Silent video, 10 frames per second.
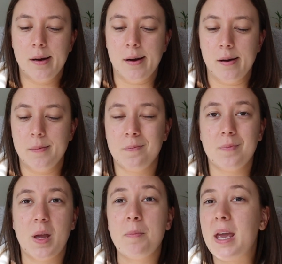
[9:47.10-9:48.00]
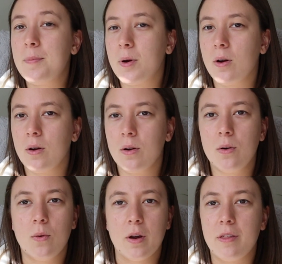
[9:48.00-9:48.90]
a paper
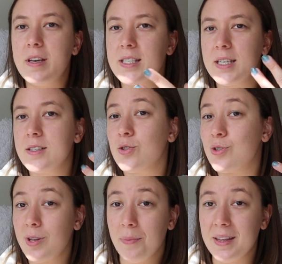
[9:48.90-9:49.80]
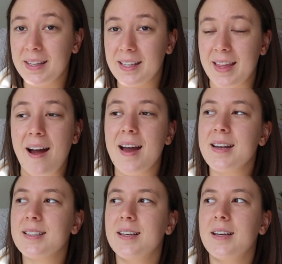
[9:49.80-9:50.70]
or a thesis, something like
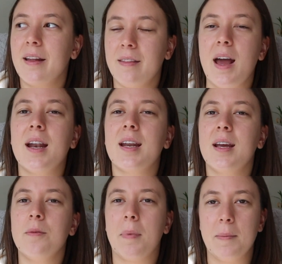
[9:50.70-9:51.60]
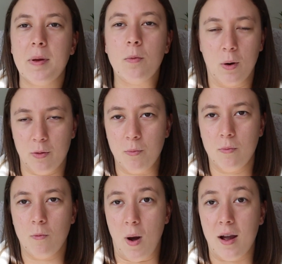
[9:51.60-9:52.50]
that, then it might be
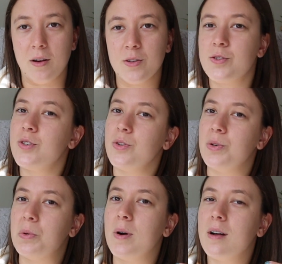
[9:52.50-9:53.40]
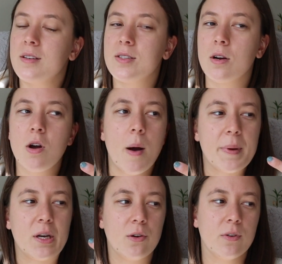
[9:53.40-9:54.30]
worthwhile to start
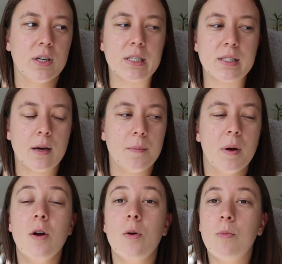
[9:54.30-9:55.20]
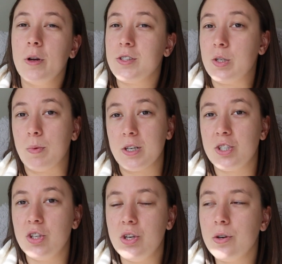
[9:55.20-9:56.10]
copying over some points you want
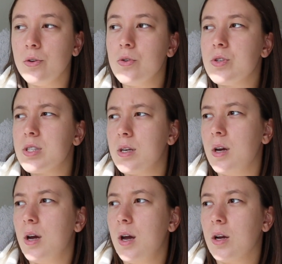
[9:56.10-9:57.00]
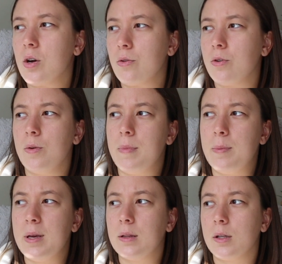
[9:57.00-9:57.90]
to use, go through it
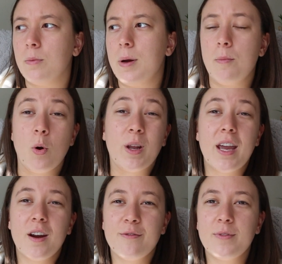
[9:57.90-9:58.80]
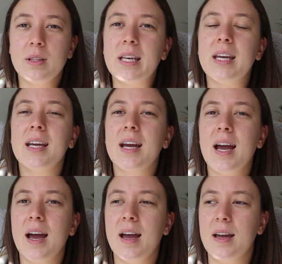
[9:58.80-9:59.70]
maybe a little bit more carefully
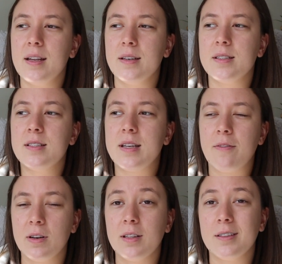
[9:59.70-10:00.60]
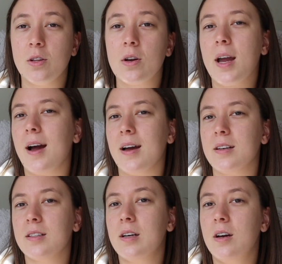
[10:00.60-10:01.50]
and definitely look
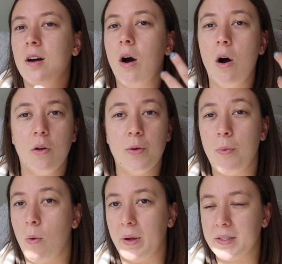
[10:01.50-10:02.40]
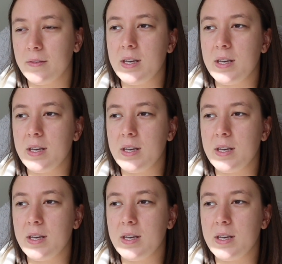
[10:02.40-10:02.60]
at all the points of